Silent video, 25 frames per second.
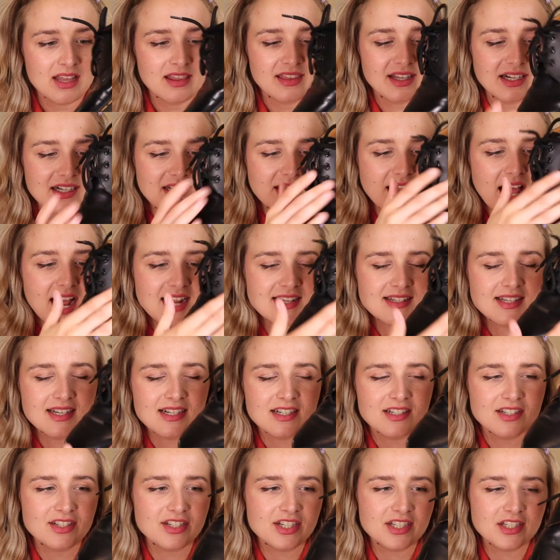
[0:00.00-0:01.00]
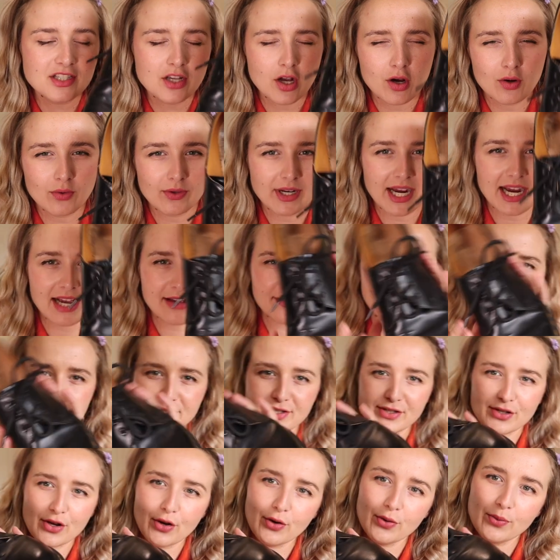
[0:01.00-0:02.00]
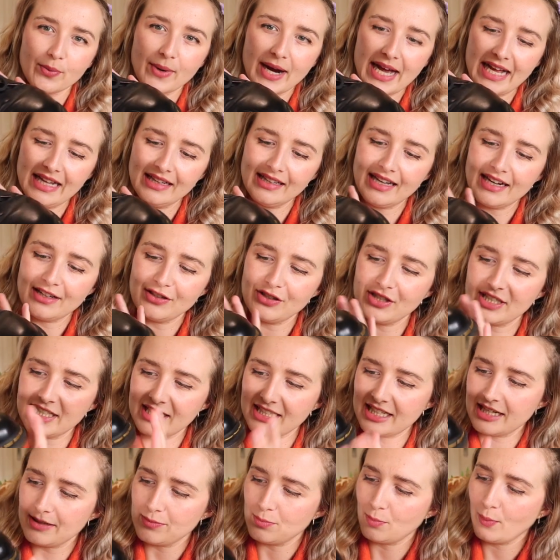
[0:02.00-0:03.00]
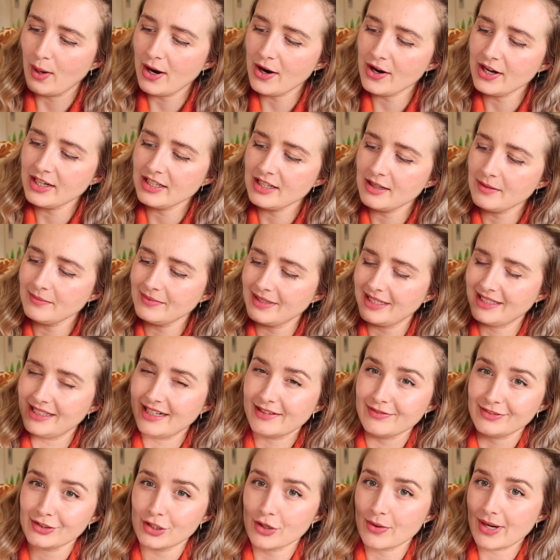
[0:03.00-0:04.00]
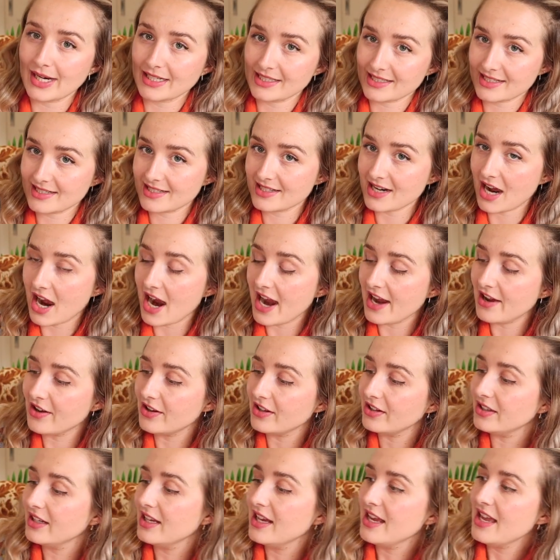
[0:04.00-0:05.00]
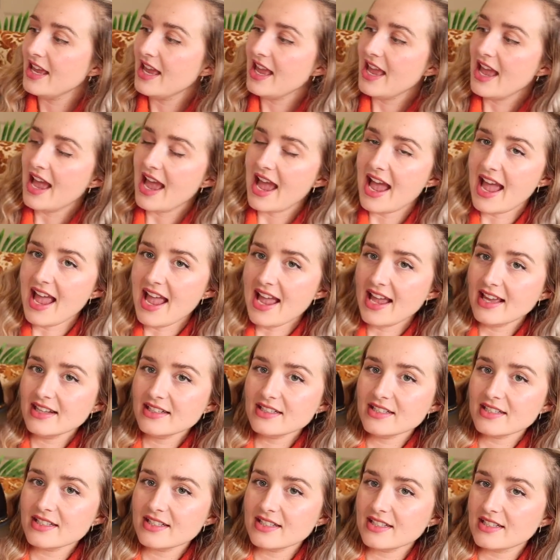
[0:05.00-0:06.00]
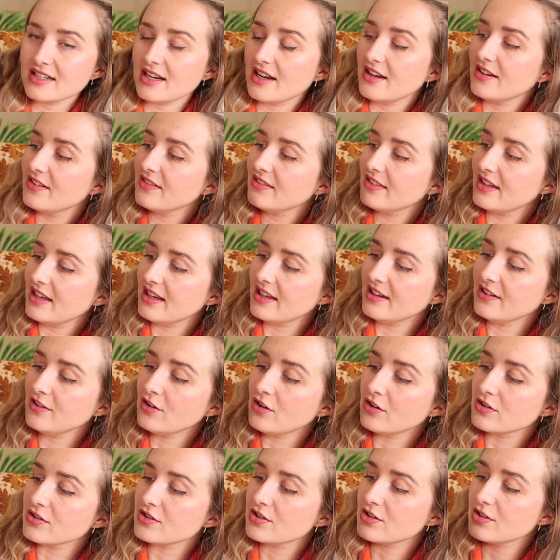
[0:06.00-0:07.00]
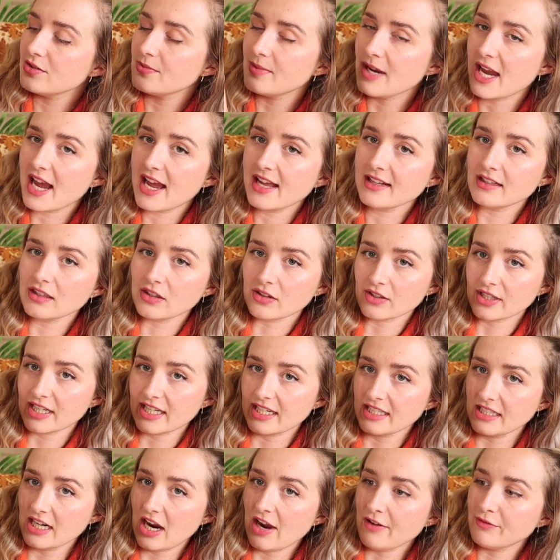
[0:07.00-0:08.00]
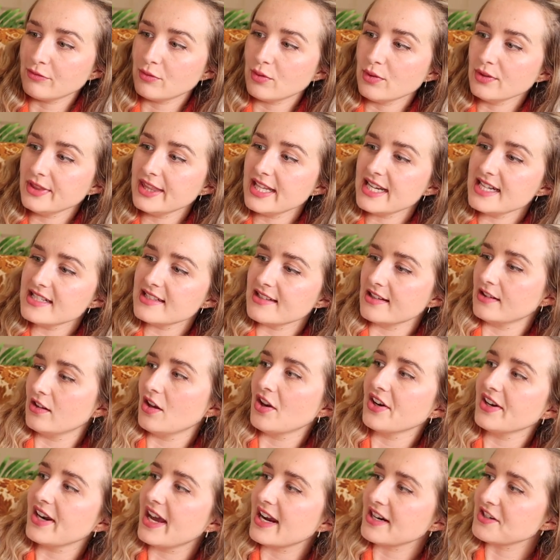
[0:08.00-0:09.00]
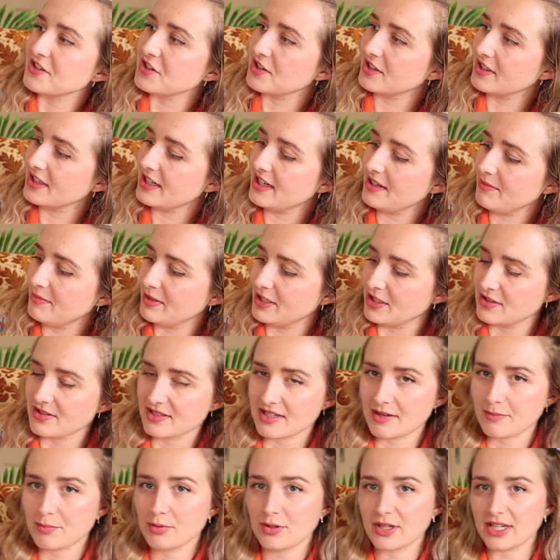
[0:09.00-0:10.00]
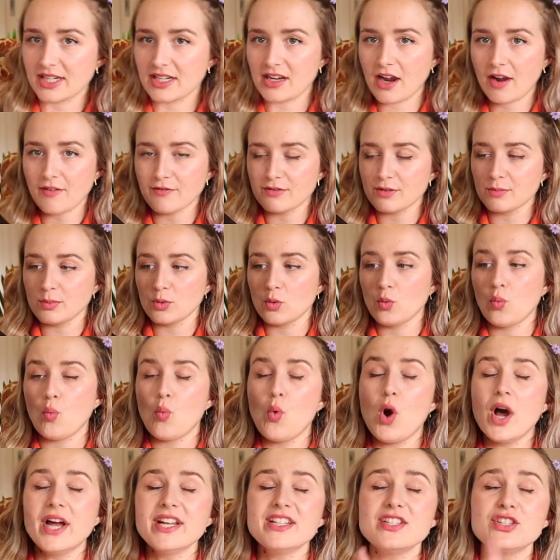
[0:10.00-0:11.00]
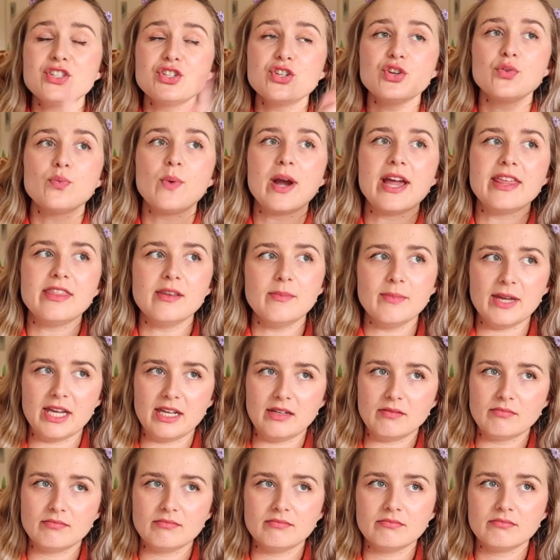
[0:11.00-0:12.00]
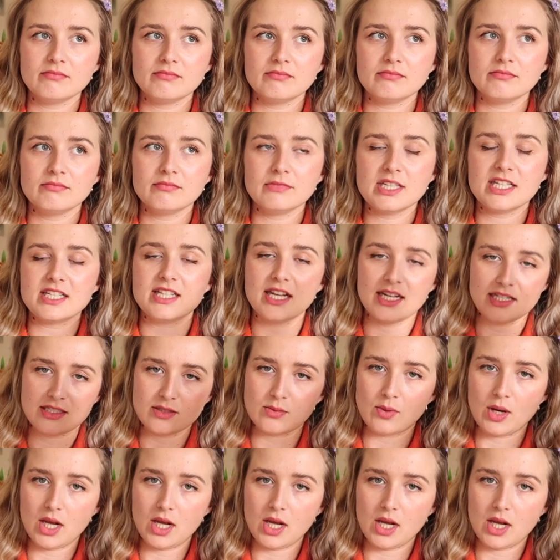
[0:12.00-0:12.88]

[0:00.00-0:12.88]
the classics just hold out so well and you can keep wearing them. They never go out of style. And they're not too bad looking. I've worn these a lot actually because they're pretty comfortable once you wear them in. It takes a